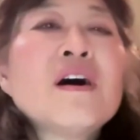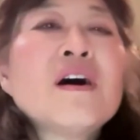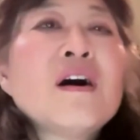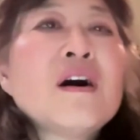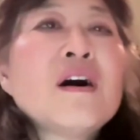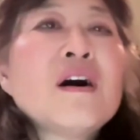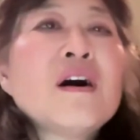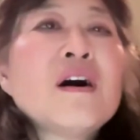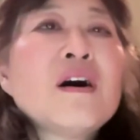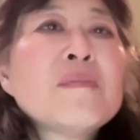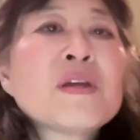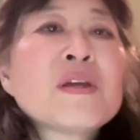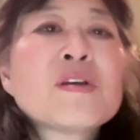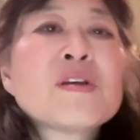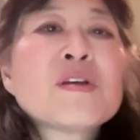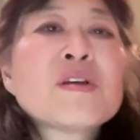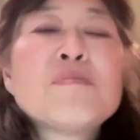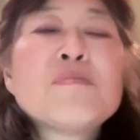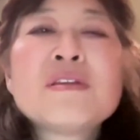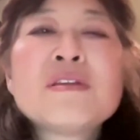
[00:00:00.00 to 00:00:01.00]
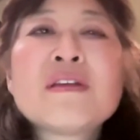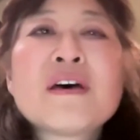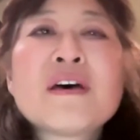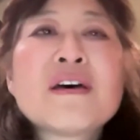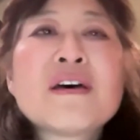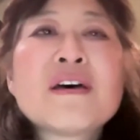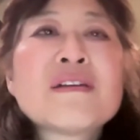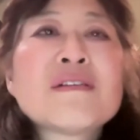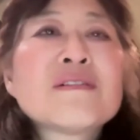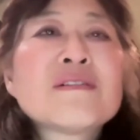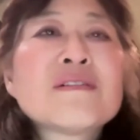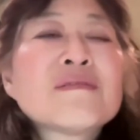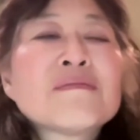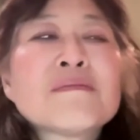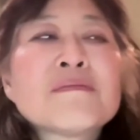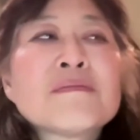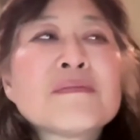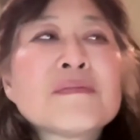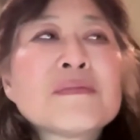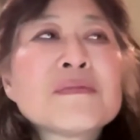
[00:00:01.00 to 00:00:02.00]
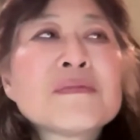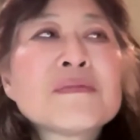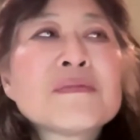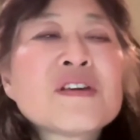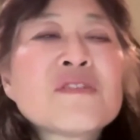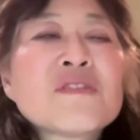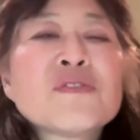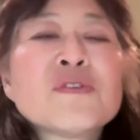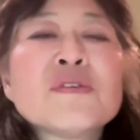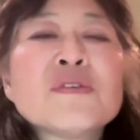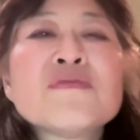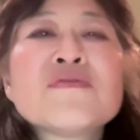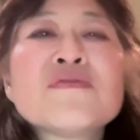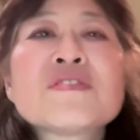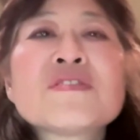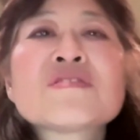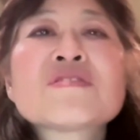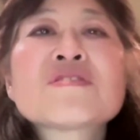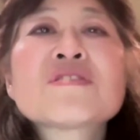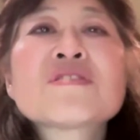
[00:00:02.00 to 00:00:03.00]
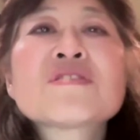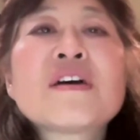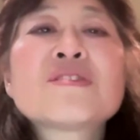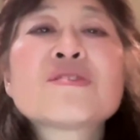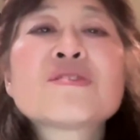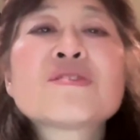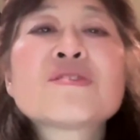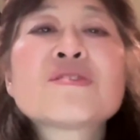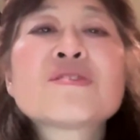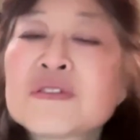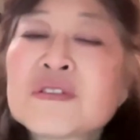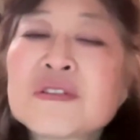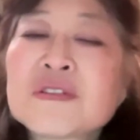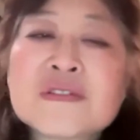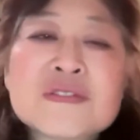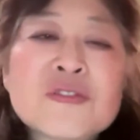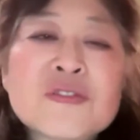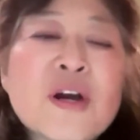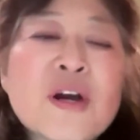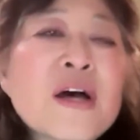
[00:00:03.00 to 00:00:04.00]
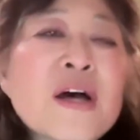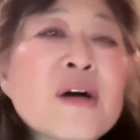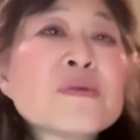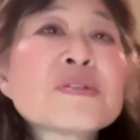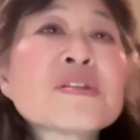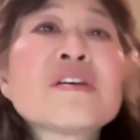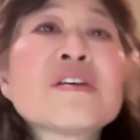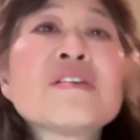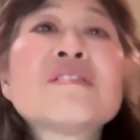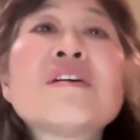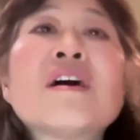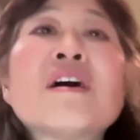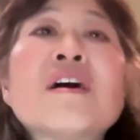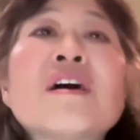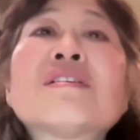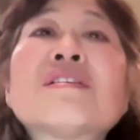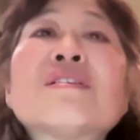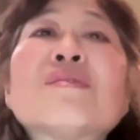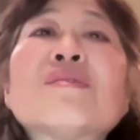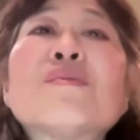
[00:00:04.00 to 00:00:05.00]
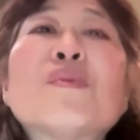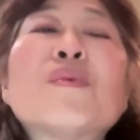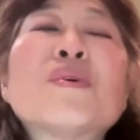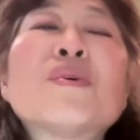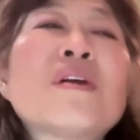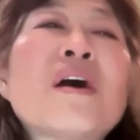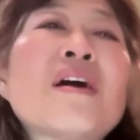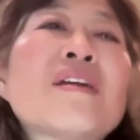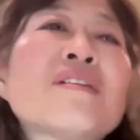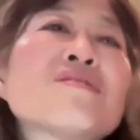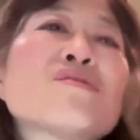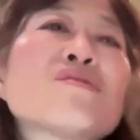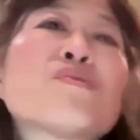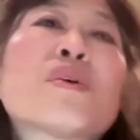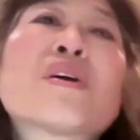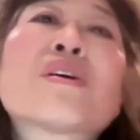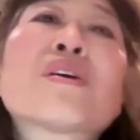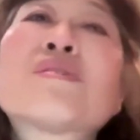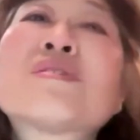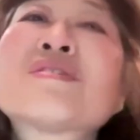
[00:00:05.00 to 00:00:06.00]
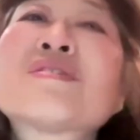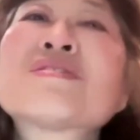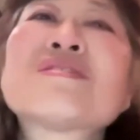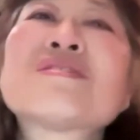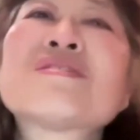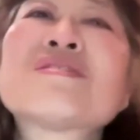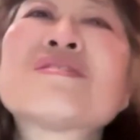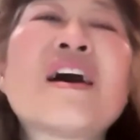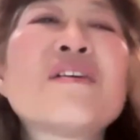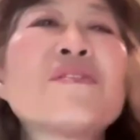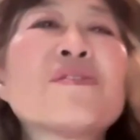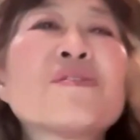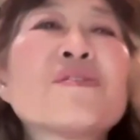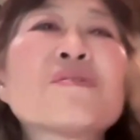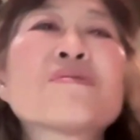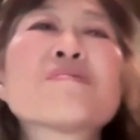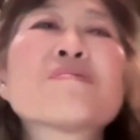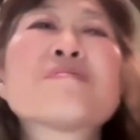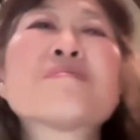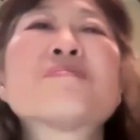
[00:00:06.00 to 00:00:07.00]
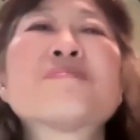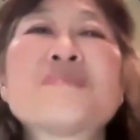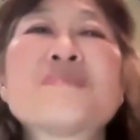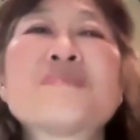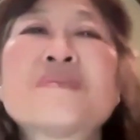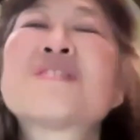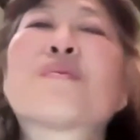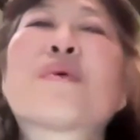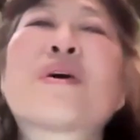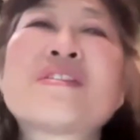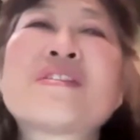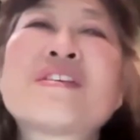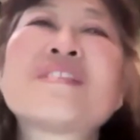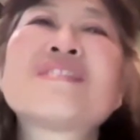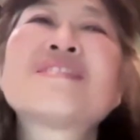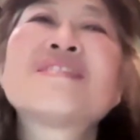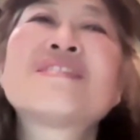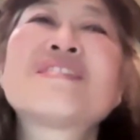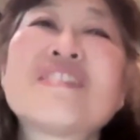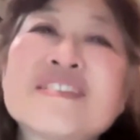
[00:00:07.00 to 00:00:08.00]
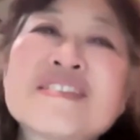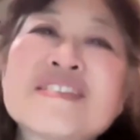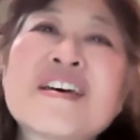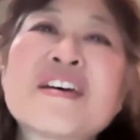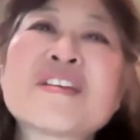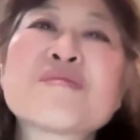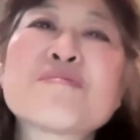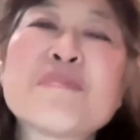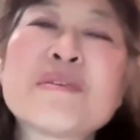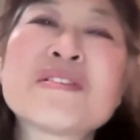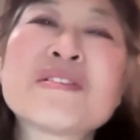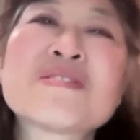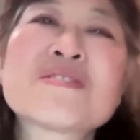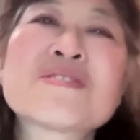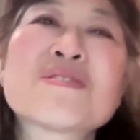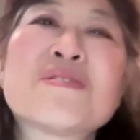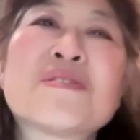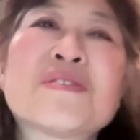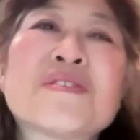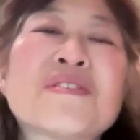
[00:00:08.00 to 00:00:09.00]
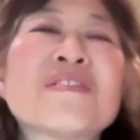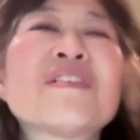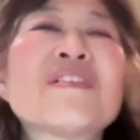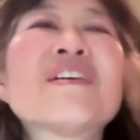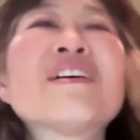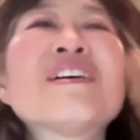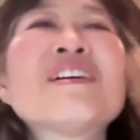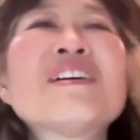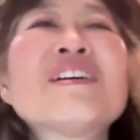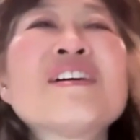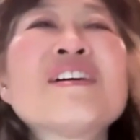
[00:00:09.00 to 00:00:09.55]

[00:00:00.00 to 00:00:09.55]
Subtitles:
It could be that several of the sites where the trial was conducted were not as rigorous in how, or in the way they did the assessments, or